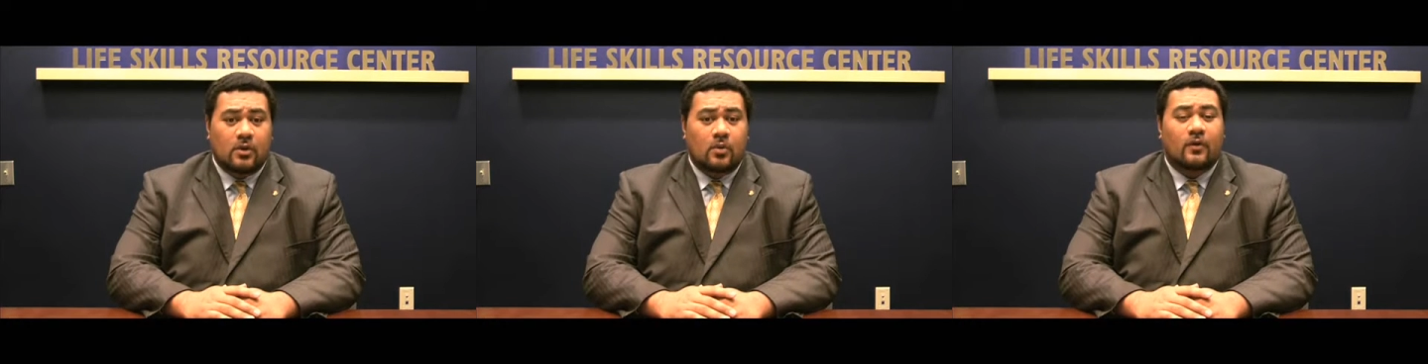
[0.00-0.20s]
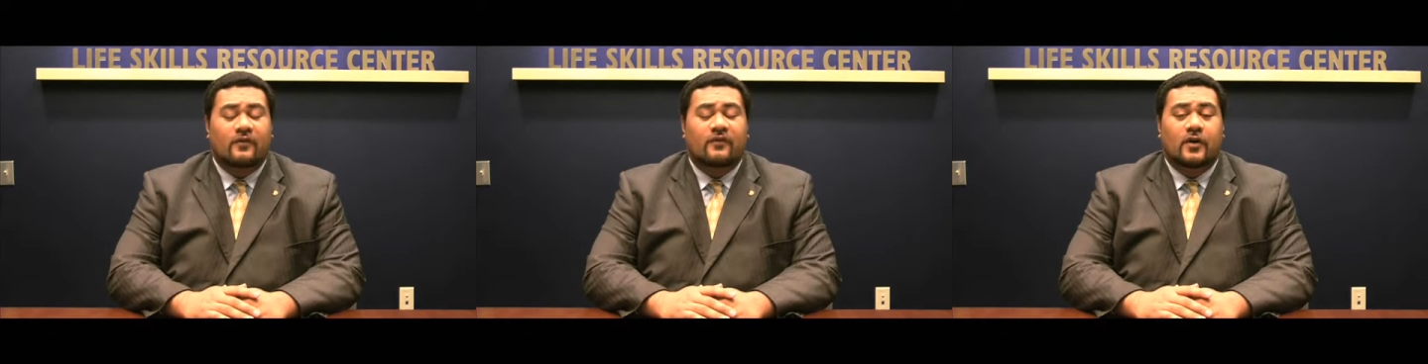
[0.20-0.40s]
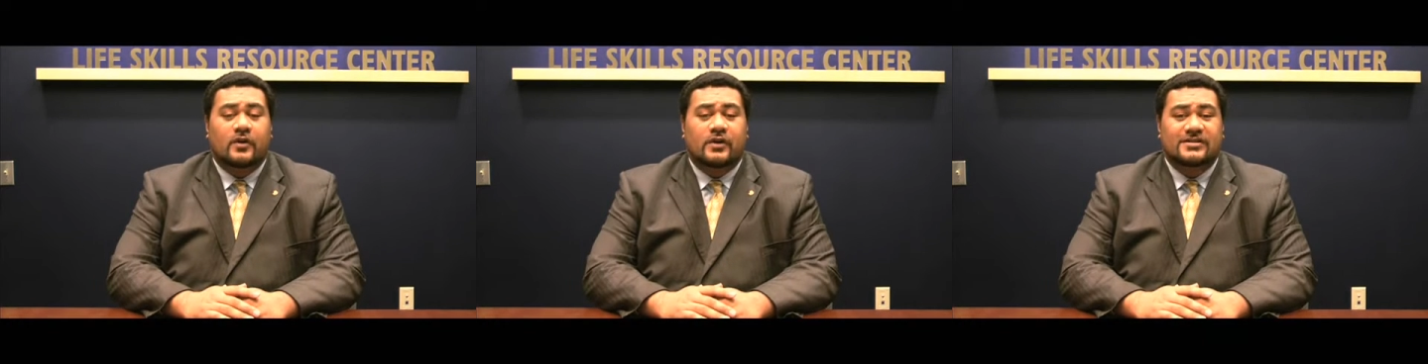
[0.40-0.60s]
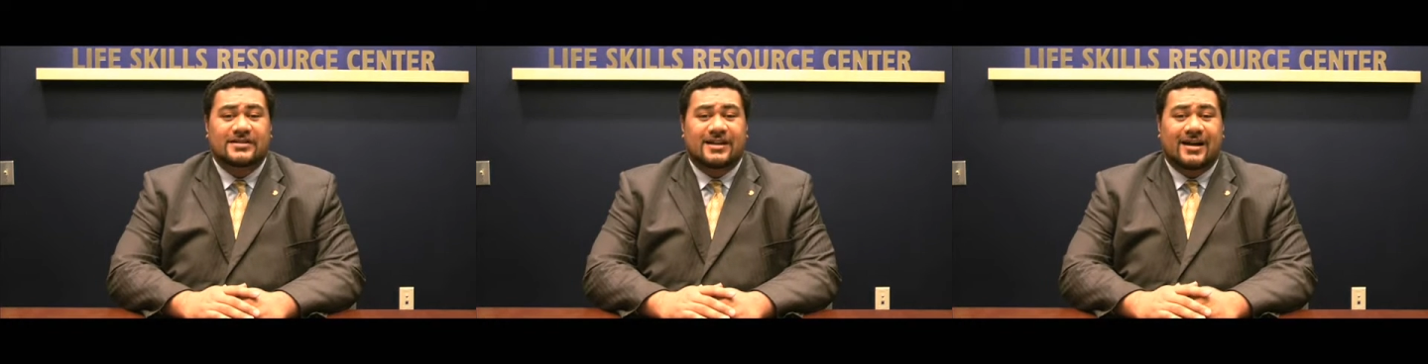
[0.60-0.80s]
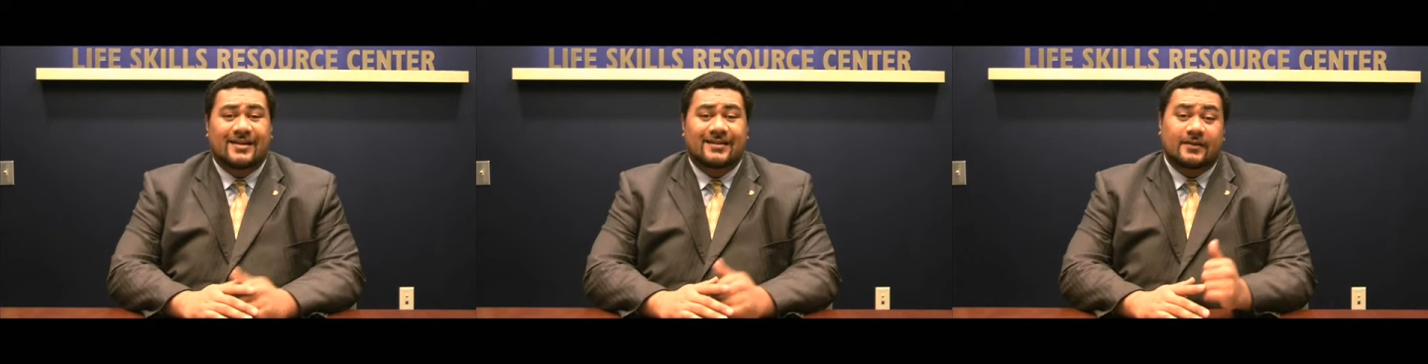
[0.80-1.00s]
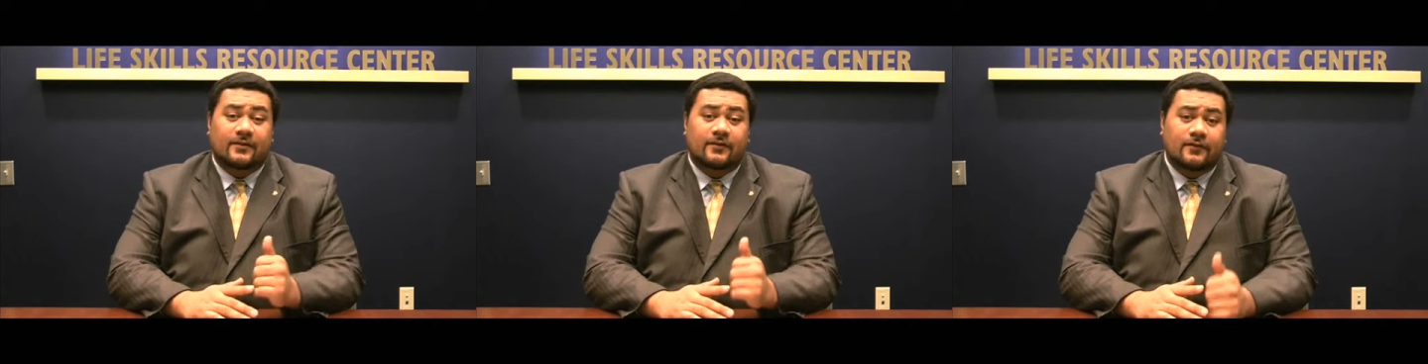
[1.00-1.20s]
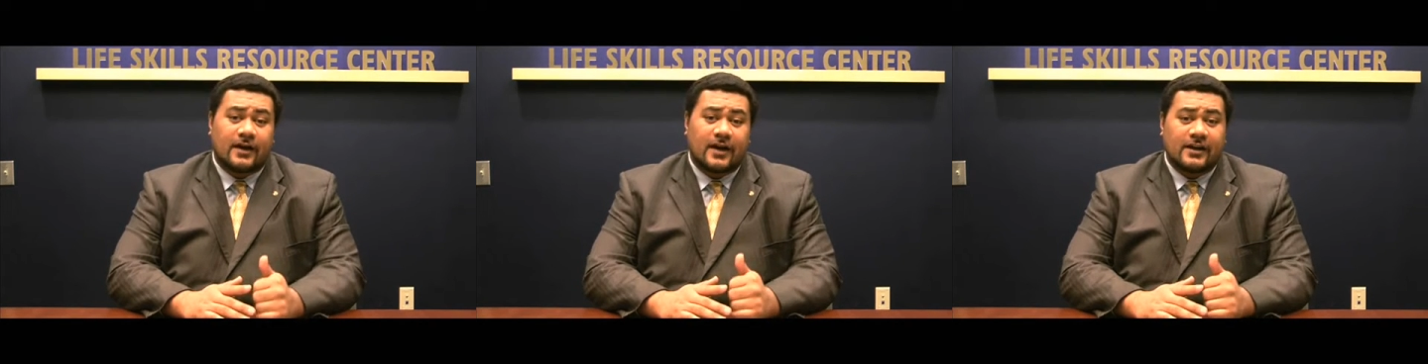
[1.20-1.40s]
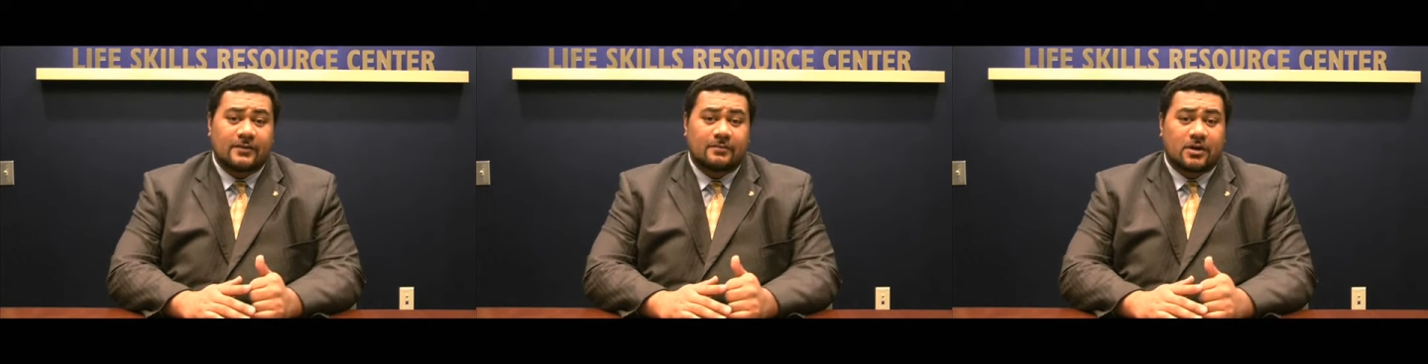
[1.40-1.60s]
will focus on
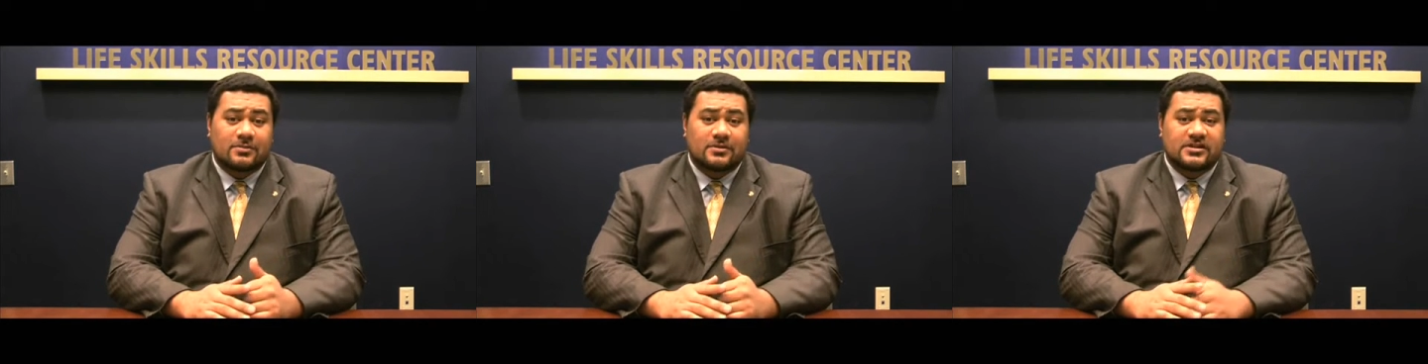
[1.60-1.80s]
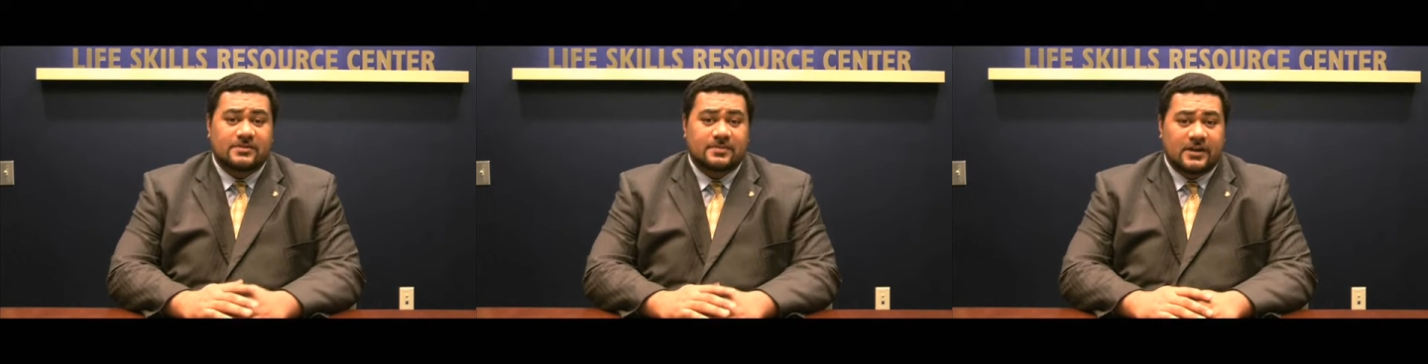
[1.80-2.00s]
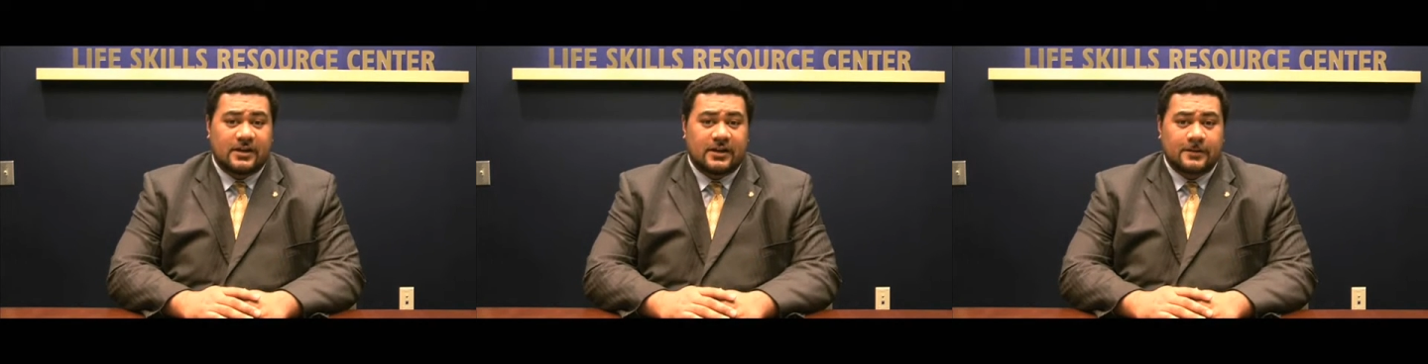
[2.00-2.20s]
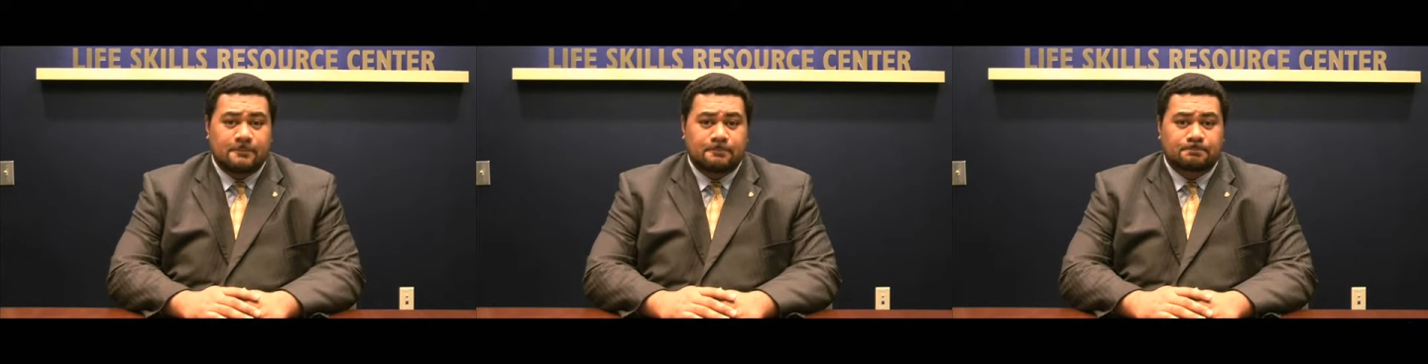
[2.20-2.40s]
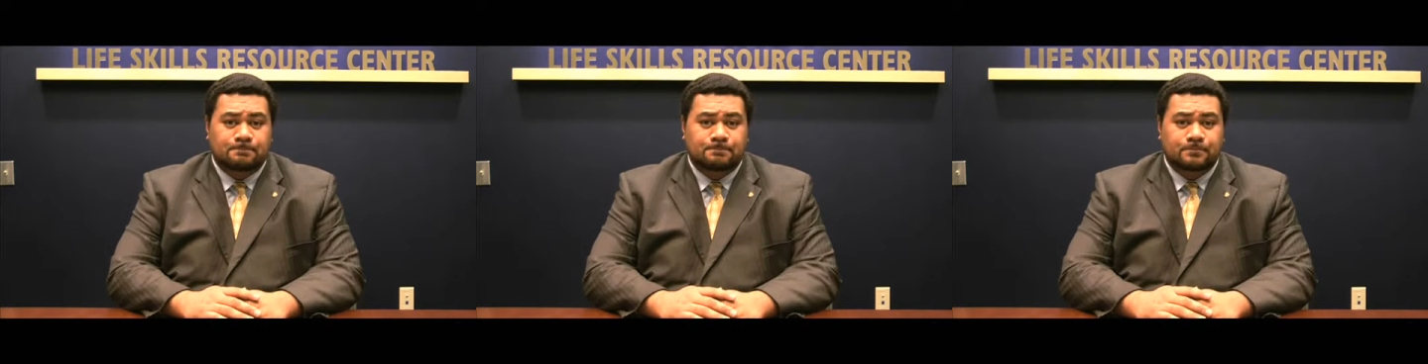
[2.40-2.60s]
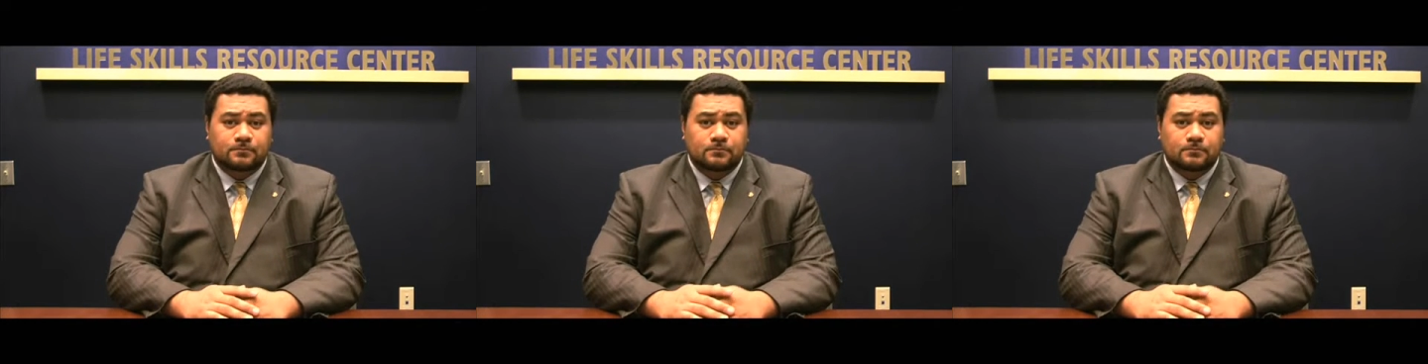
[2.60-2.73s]
defining public speaking,